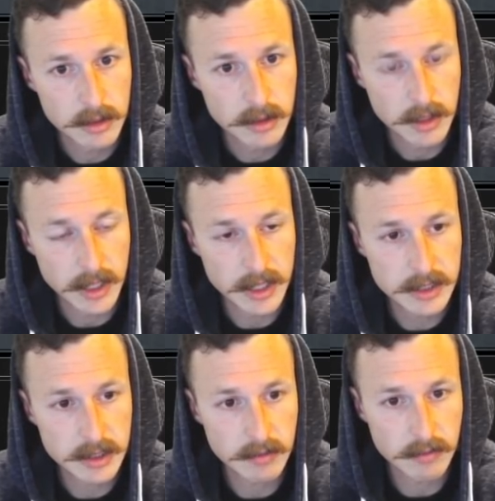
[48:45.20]
I guess
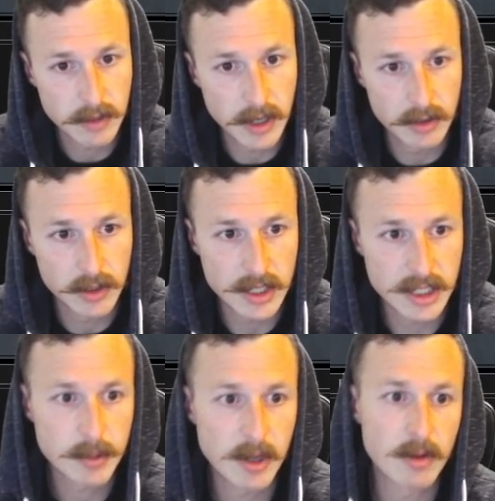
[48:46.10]
Eldrazi
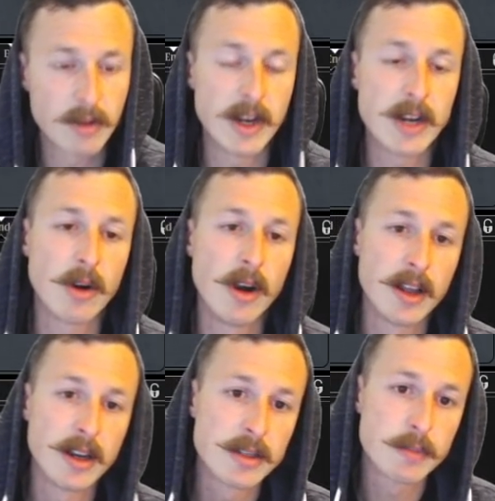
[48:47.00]
spawn with Rancor on it
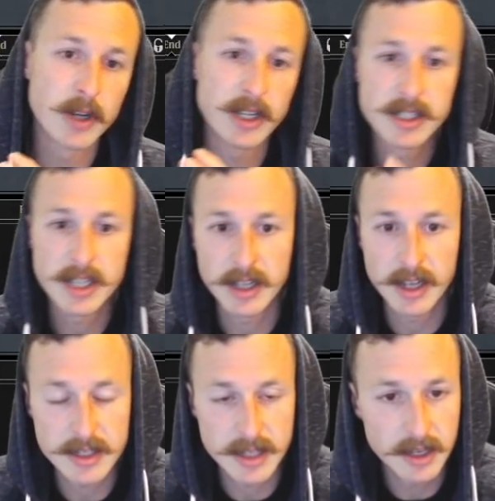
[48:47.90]
is pretty sick
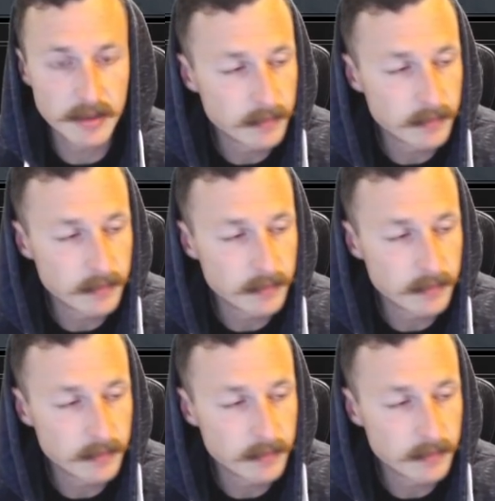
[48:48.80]
against that.